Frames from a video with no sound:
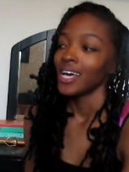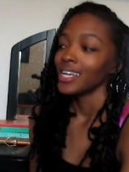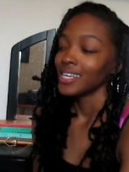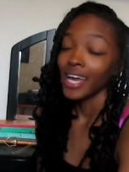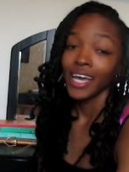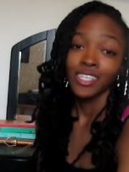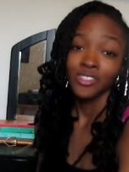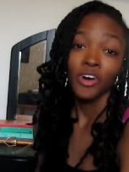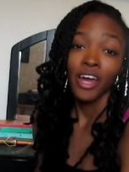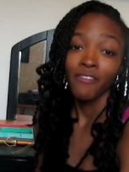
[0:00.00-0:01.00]
days
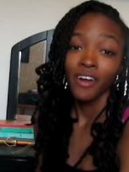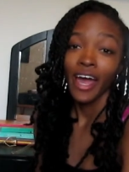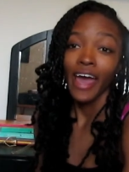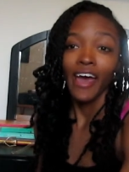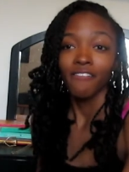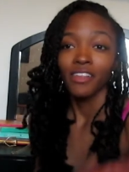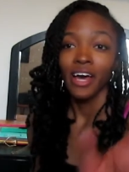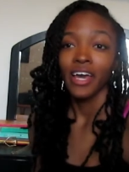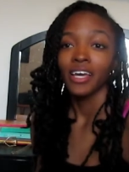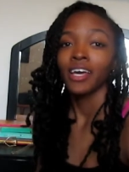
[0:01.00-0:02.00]
you'll ever have.
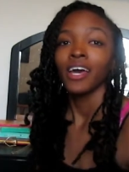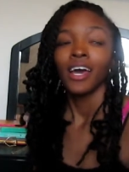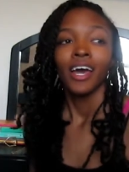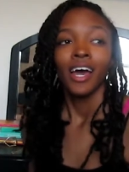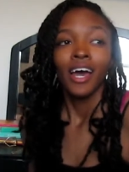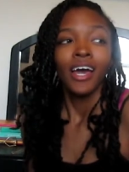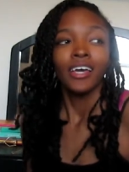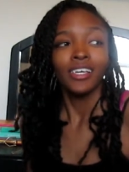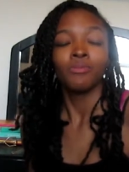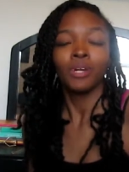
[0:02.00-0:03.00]
Like,
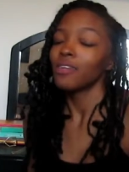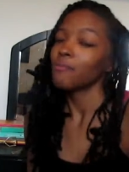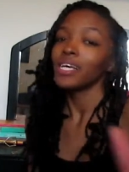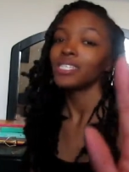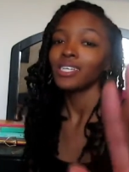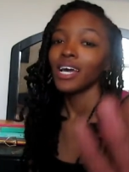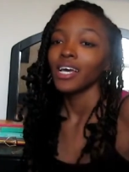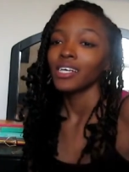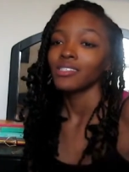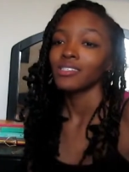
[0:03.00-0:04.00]
it's one of the best
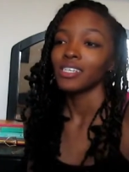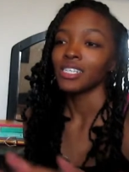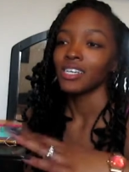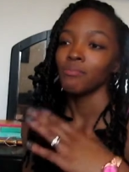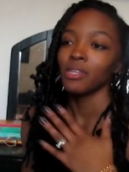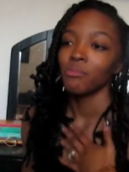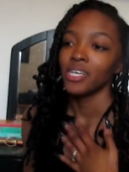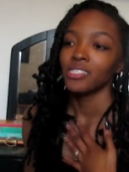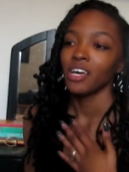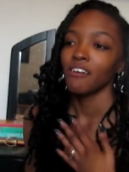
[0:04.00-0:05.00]
days. It's going to be the
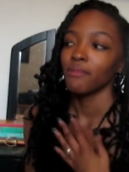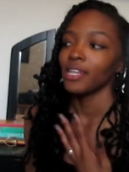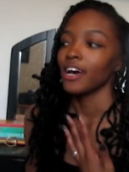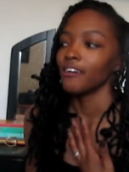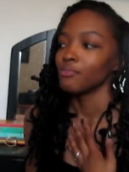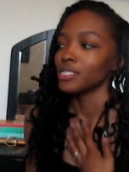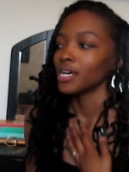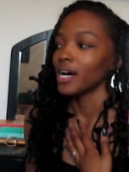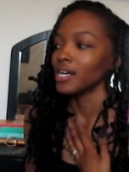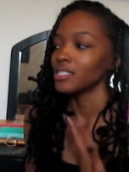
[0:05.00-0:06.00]
best day of my life
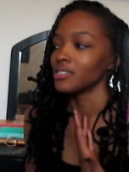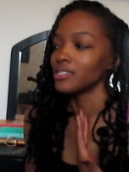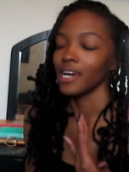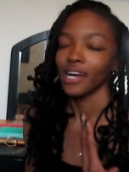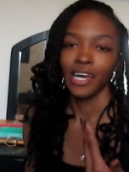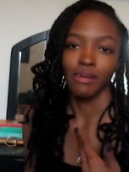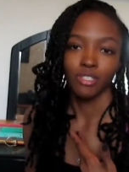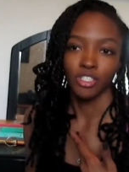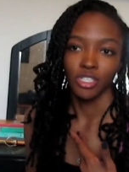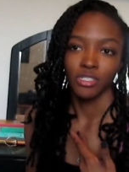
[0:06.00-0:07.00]
besides the day I came
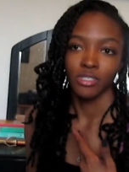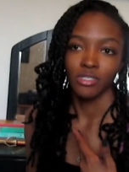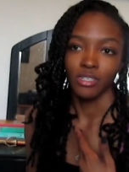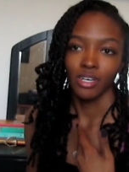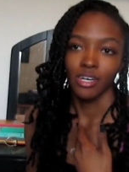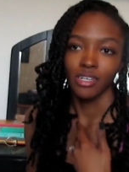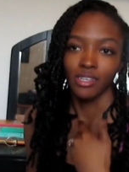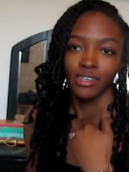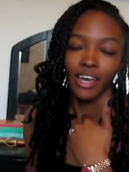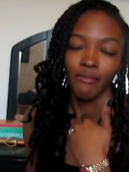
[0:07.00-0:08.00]
to Jesus and
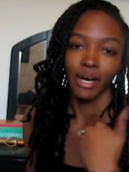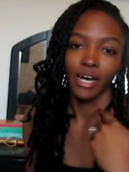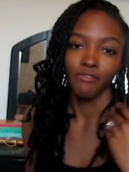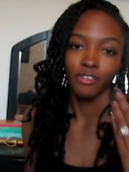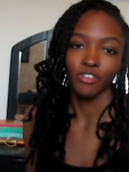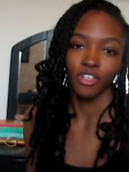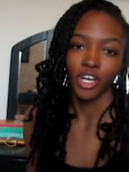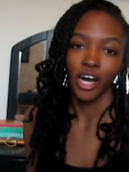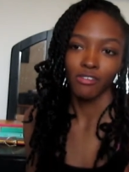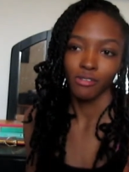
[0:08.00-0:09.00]
the day my future
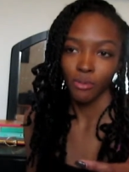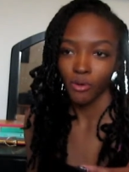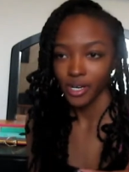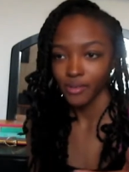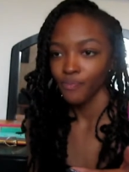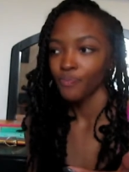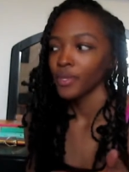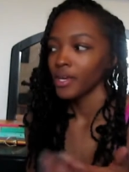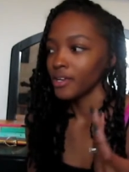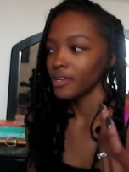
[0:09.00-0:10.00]
child is born.
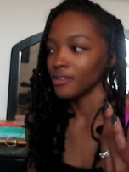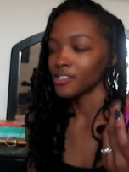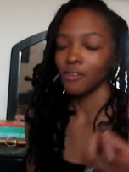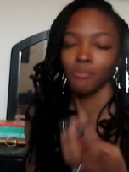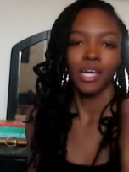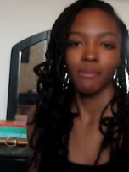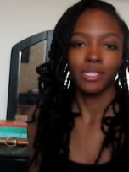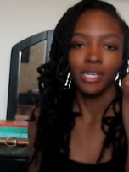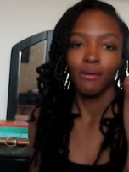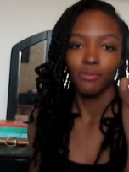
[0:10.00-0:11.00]
You know, it's going to be like my
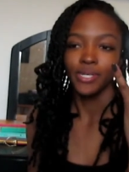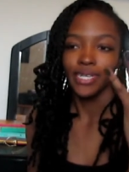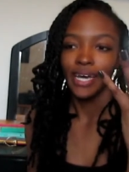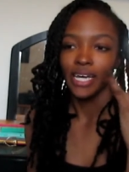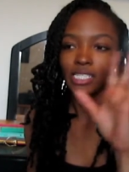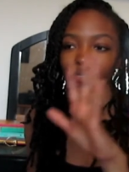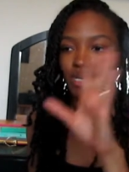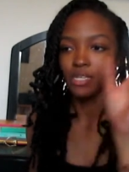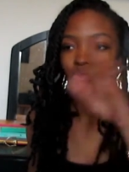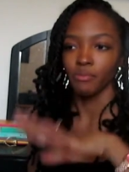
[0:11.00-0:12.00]
top 3 days I'm
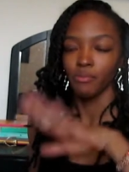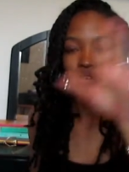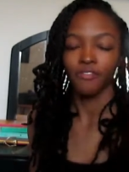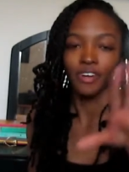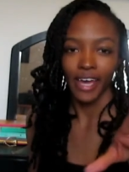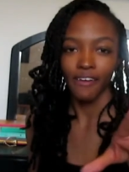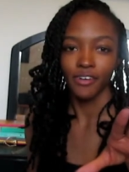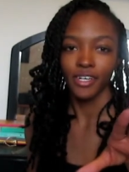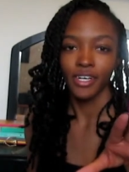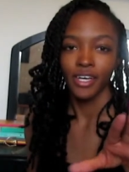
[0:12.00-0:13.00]
going to remember
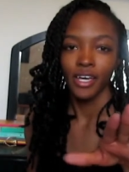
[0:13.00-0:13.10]
forever.